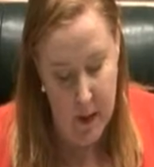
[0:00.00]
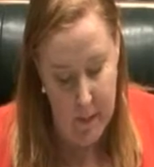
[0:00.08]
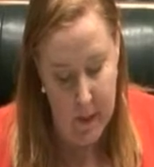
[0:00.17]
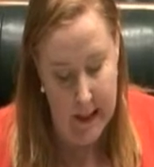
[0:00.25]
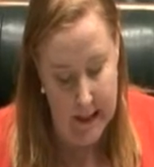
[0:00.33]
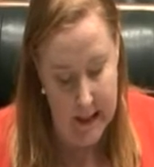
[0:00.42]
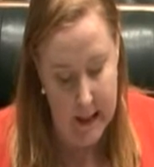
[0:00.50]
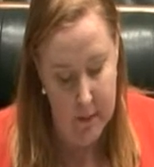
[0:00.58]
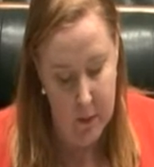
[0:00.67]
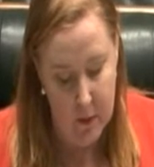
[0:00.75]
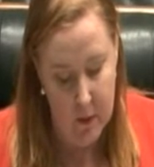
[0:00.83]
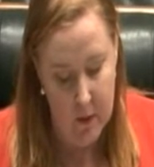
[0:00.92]

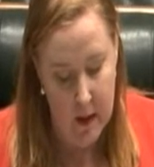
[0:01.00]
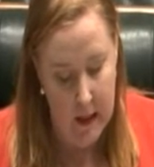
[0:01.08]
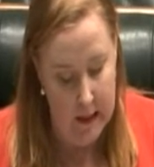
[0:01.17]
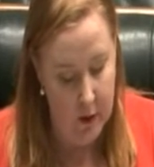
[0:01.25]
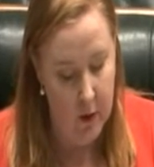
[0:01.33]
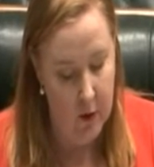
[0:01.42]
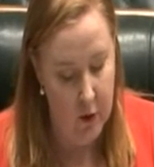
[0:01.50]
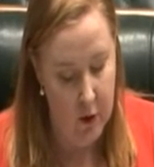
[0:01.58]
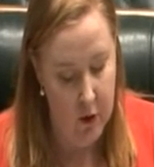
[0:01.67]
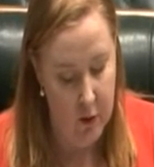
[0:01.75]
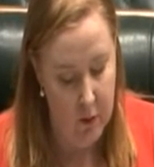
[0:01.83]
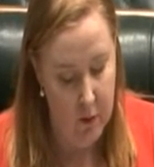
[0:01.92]
reprehensible,
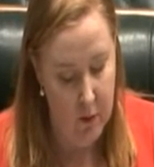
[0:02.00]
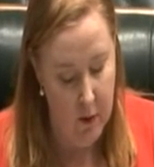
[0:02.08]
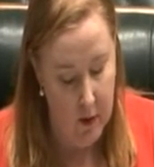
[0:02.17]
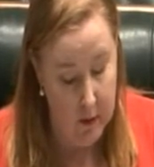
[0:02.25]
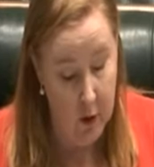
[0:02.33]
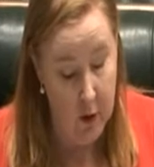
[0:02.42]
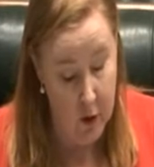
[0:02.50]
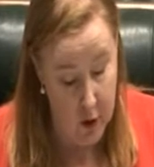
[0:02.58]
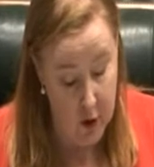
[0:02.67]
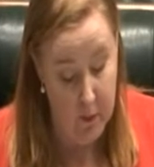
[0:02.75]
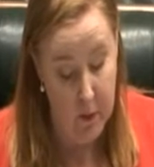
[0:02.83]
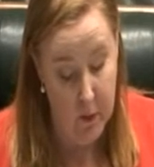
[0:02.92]

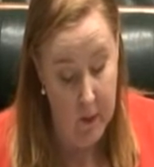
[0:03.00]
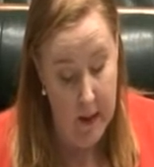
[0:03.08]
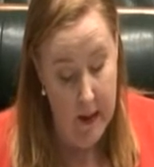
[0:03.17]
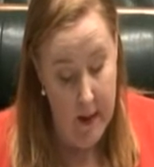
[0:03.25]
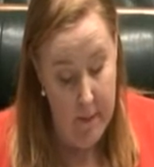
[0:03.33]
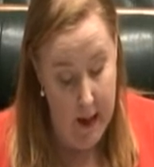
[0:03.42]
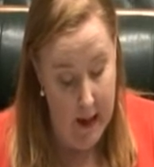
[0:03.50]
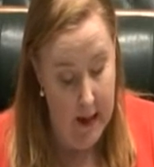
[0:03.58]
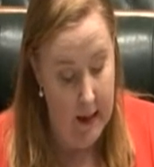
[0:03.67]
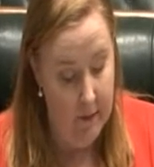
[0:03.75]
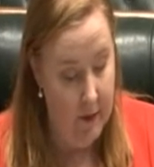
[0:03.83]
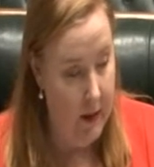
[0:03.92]
unconscionable
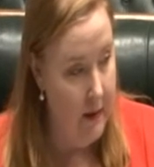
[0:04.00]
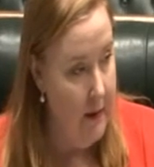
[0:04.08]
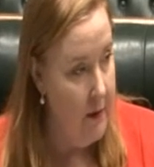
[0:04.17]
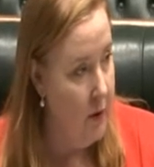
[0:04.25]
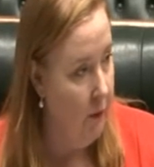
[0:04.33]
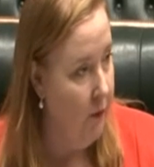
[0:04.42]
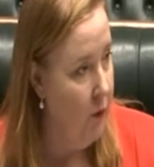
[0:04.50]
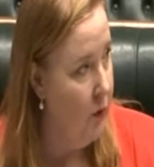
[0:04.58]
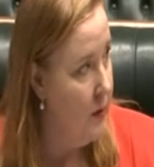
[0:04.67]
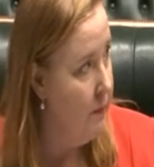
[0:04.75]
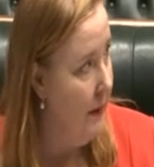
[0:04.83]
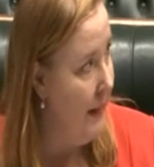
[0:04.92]
behaviour to
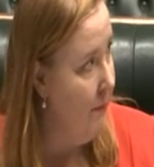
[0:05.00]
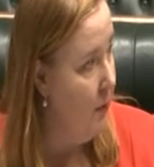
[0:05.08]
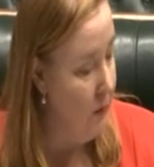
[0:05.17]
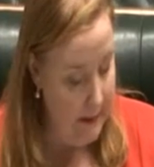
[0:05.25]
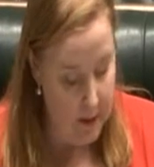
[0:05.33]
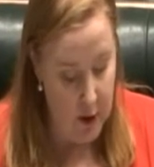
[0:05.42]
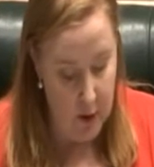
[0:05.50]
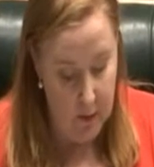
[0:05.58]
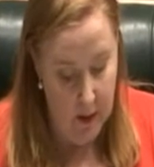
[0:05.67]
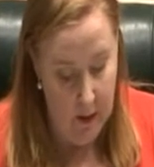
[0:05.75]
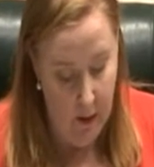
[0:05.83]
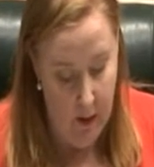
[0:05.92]
force people
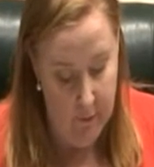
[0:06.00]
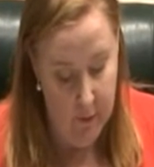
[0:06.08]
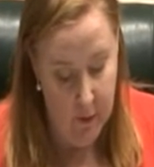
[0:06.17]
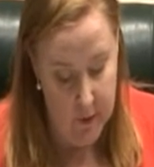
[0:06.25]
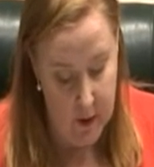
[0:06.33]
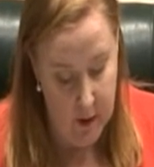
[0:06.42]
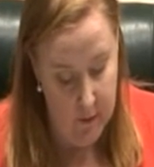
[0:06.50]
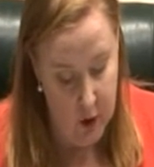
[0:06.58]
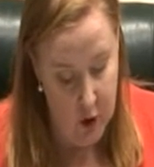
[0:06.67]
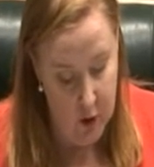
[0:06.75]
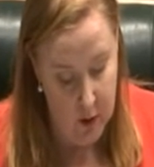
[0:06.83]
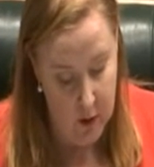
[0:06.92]
into a life of
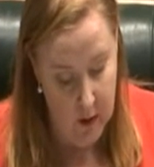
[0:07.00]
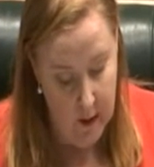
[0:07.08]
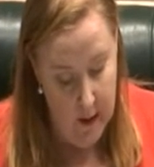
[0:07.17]
servitude.